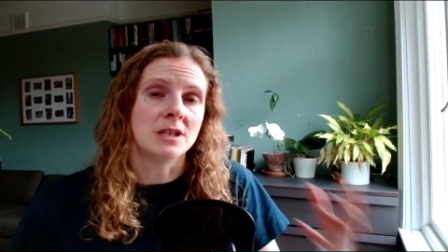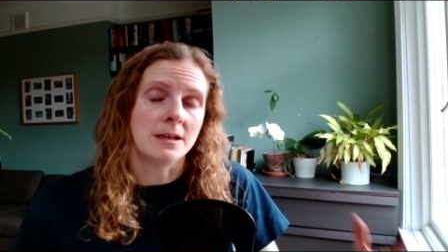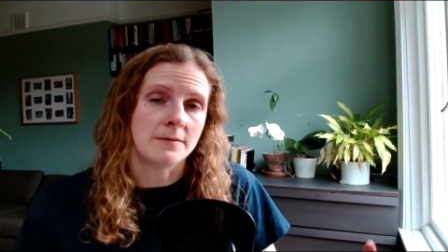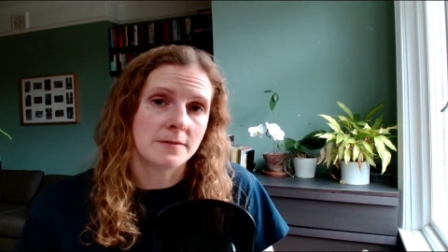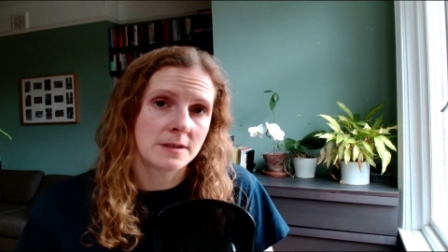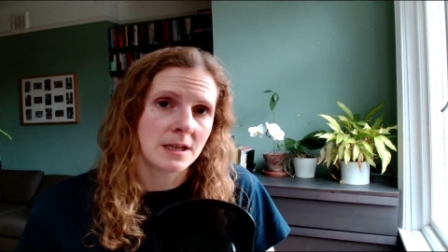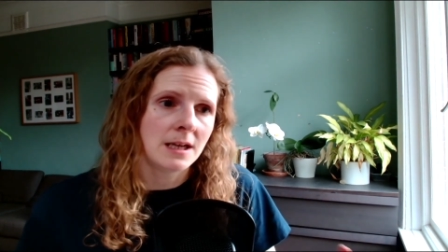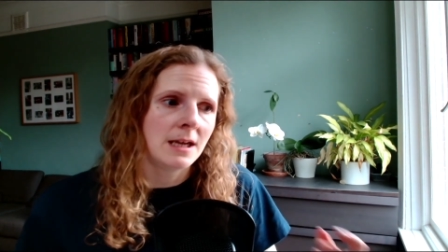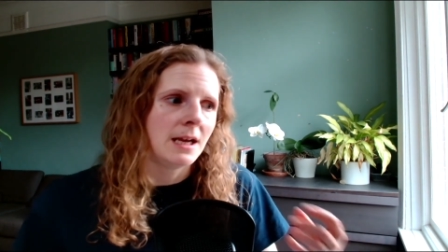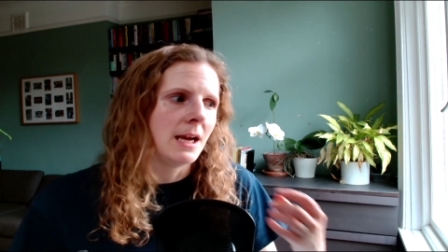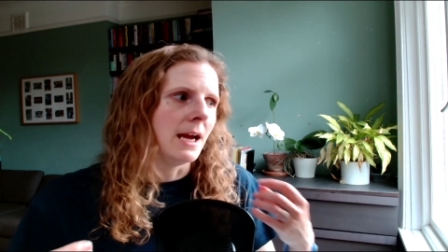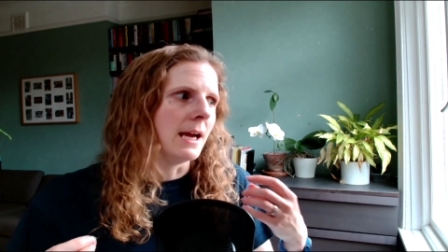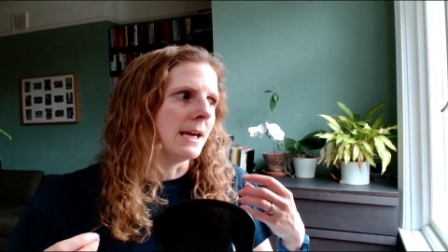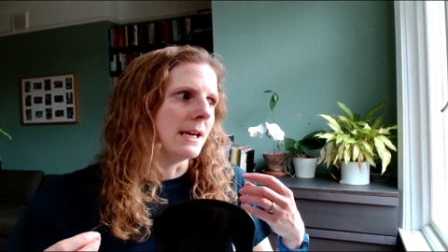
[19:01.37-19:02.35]
shift,
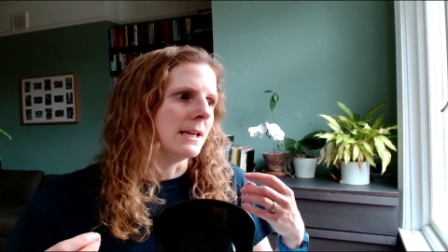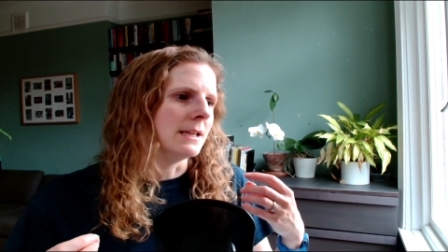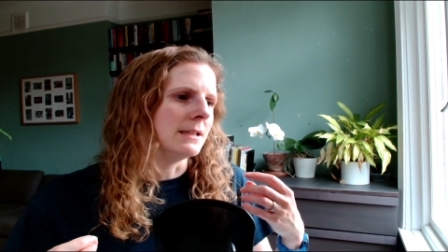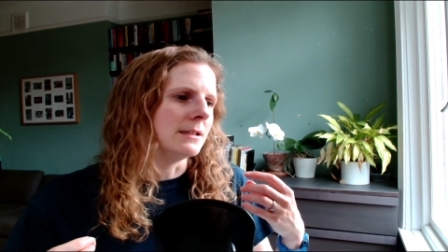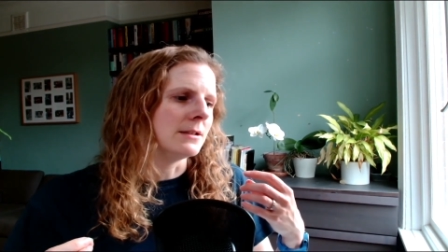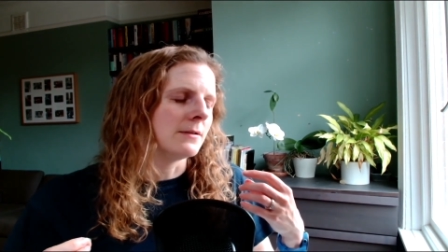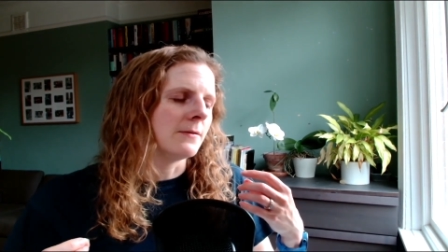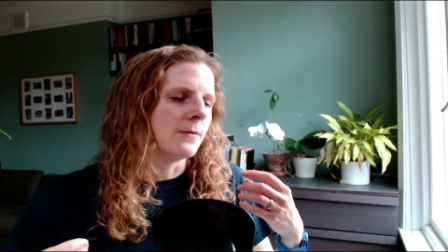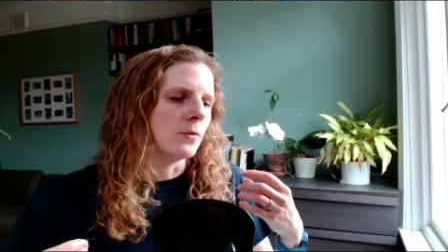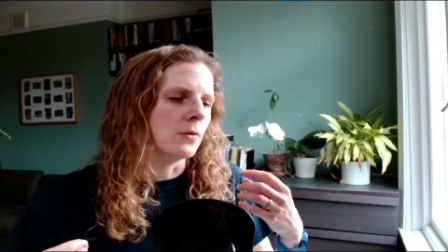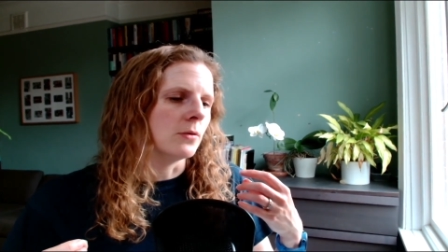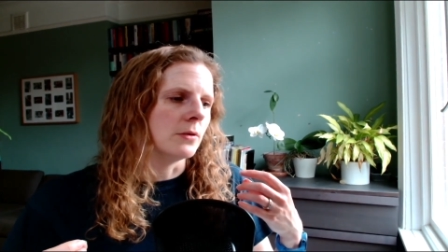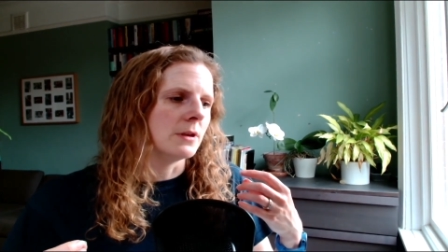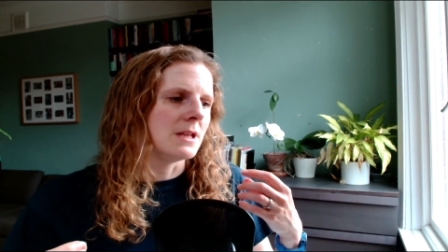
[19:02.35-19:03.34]
and
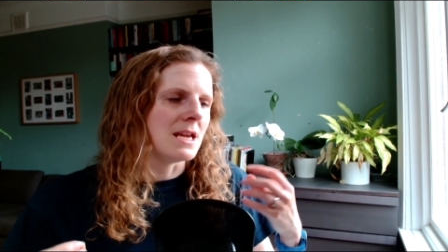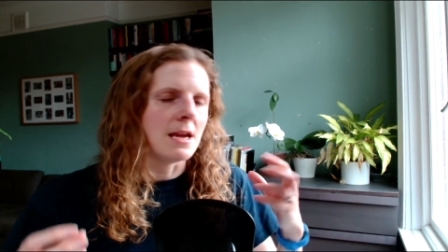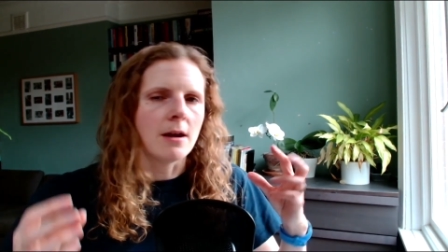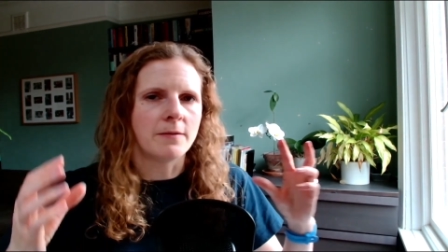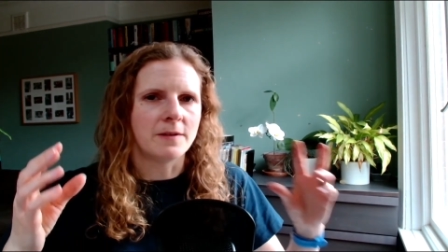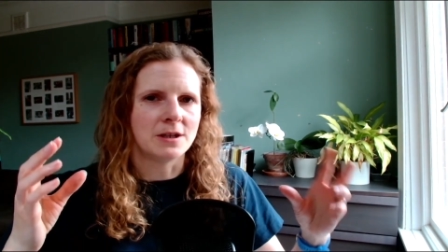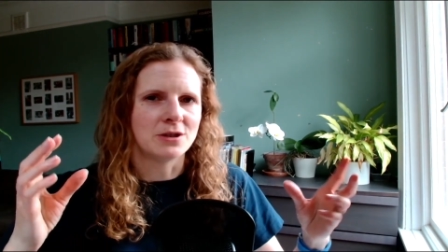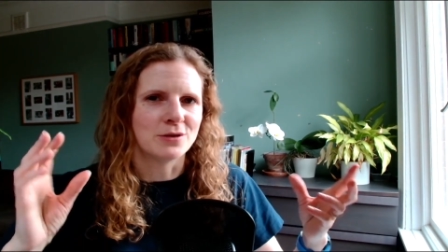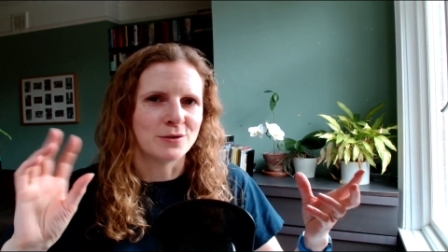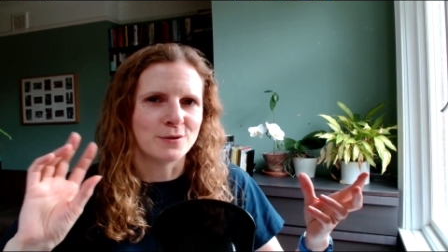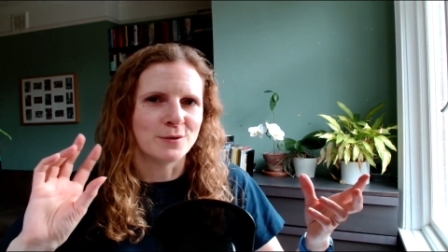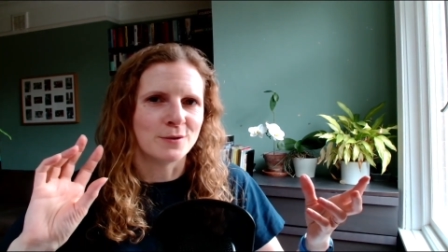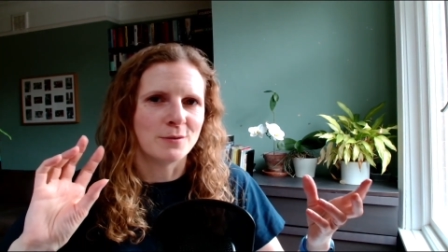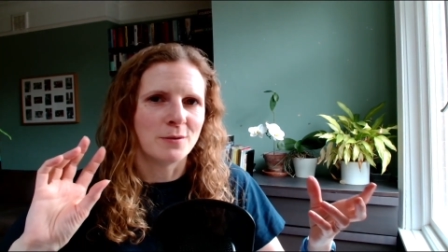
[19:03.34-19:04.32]
for the
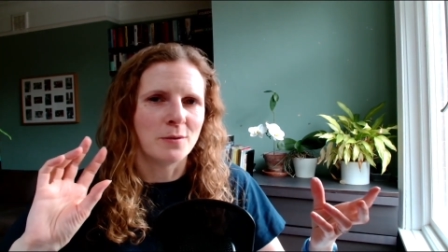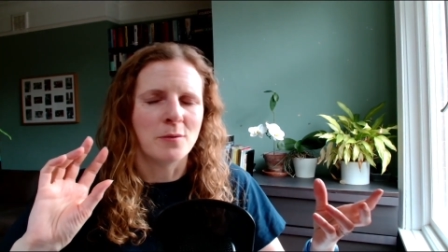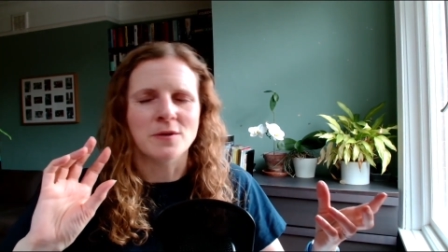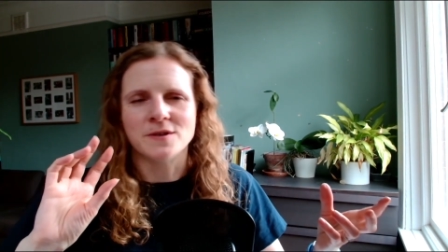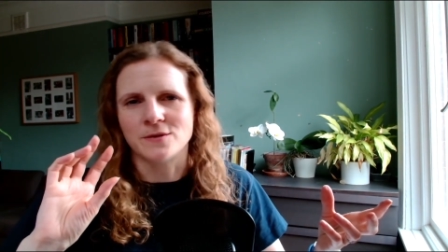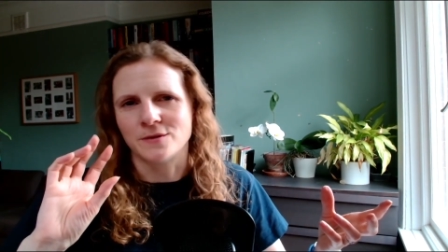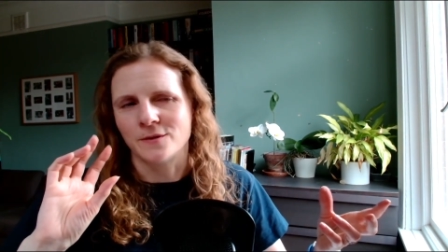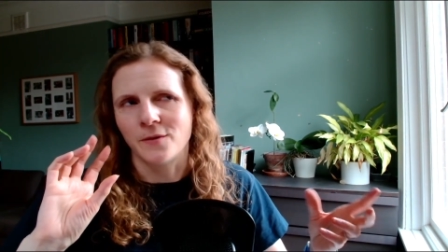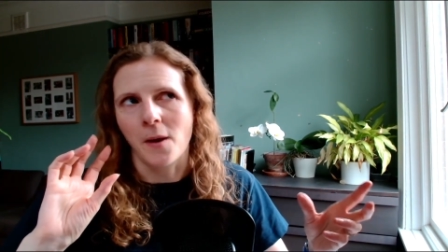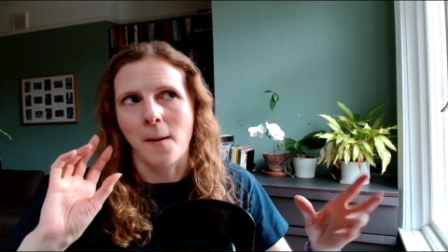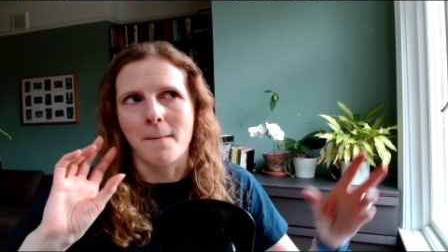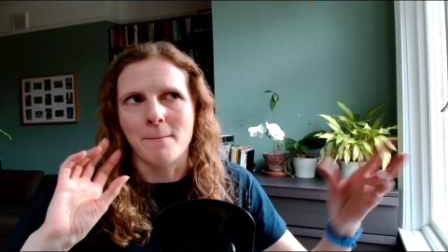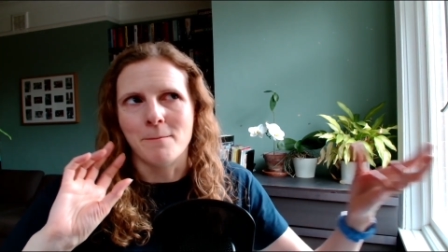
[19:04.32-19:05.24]
official sort of